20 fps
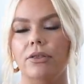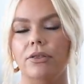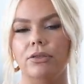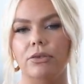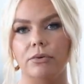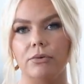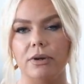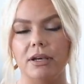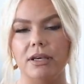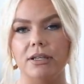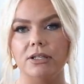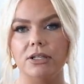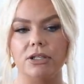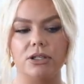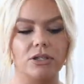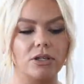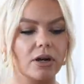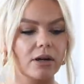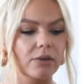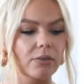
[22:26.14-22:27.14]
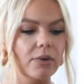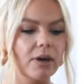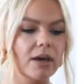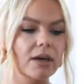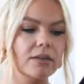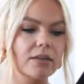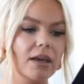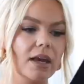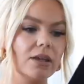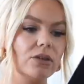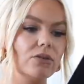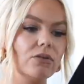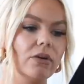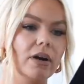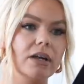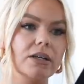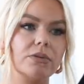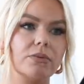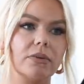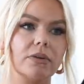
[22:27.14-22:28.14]
three to start with, and you
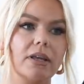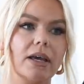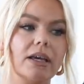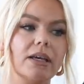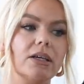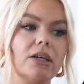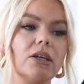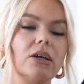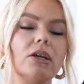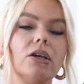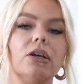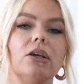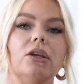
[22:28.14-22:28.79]
guys were like,